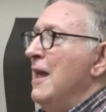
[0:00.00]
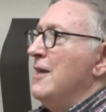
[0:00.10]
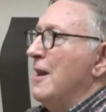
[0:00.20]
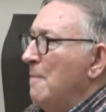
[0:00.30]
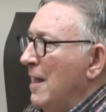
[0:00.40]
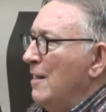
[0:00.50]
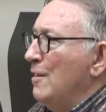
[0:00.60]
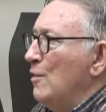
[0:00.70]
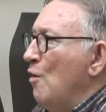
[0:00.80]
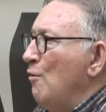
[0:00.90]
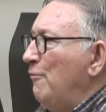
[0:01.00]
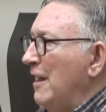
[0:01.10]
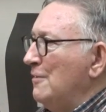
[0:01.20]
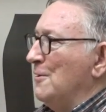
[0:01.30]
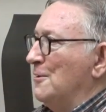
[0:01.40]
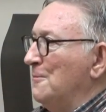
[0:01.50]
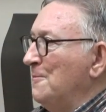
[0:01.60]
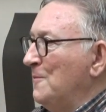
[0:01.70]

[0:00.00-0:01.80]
there are many of the old faces.